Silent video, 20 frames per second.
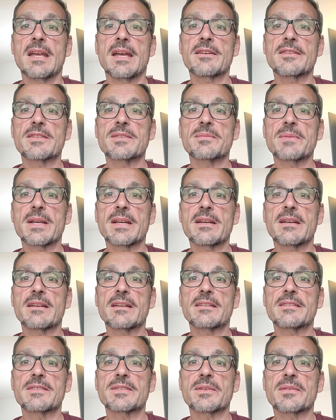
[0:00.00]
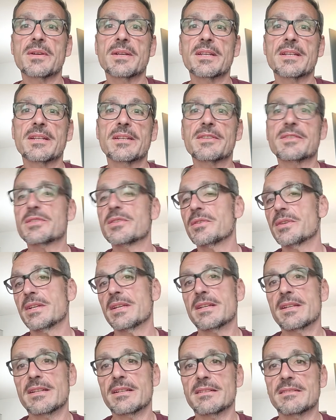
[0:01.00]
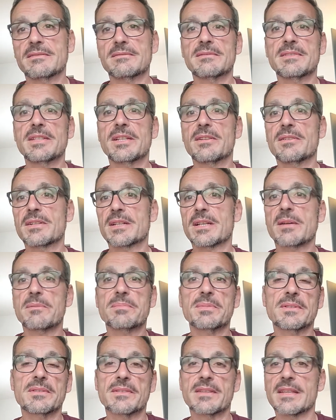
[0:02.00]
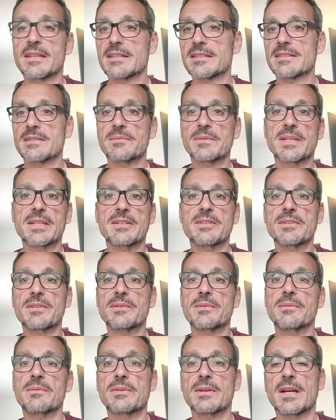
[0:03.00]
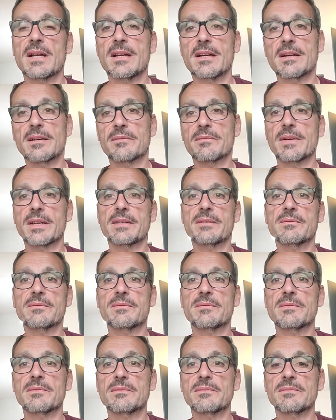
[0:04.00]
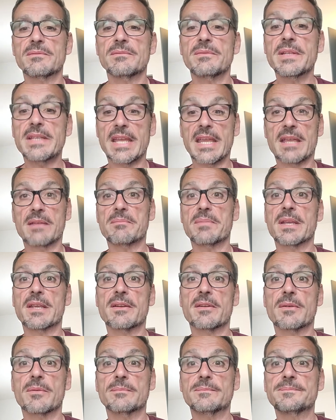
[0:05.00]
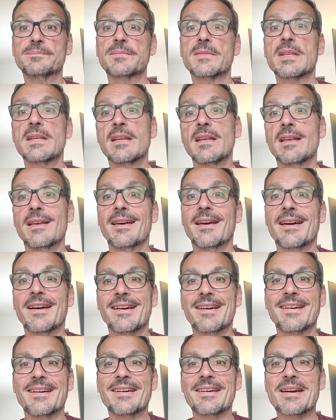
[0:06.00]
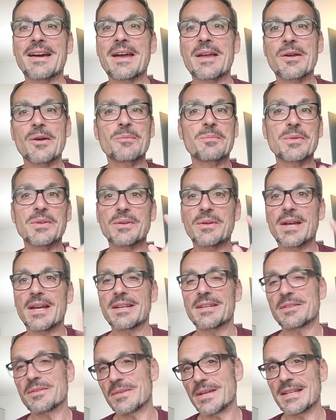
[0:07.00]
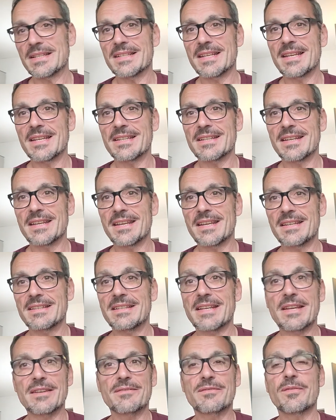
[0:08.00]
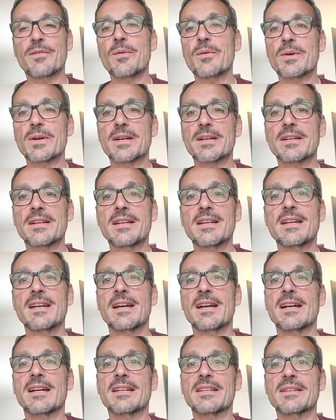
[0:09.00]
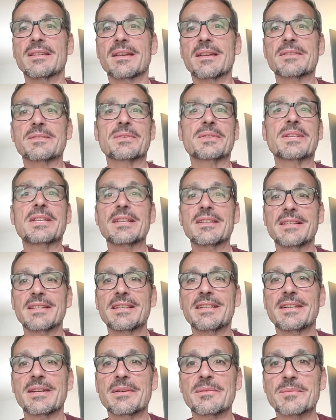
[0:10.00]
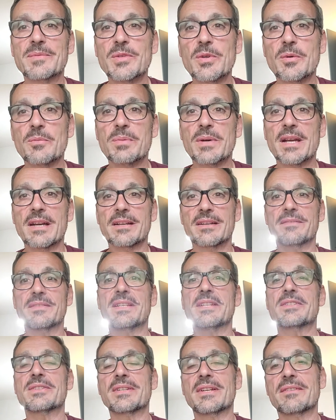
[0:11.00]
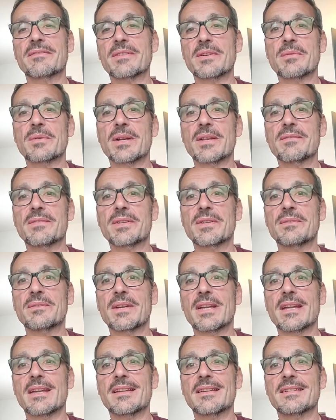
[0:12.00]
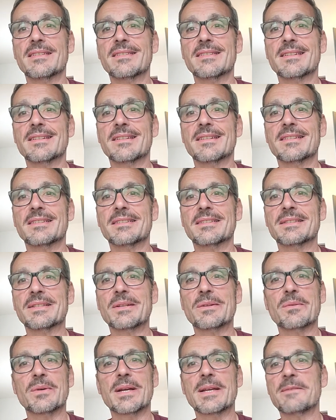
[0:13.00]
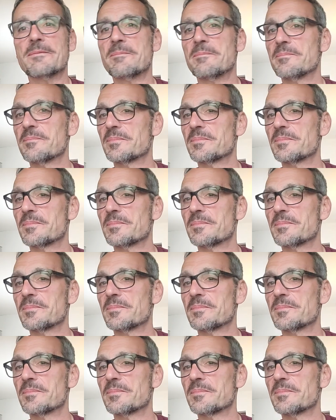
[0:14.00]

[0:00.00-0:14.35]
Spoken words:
elsewhere. So I'm going to show you, you know, a couple of things that we can do when we can't be at home. I hope you had a great day today, day 4. You guys are killing it. I'm so proud of each and every one of you. And you know what?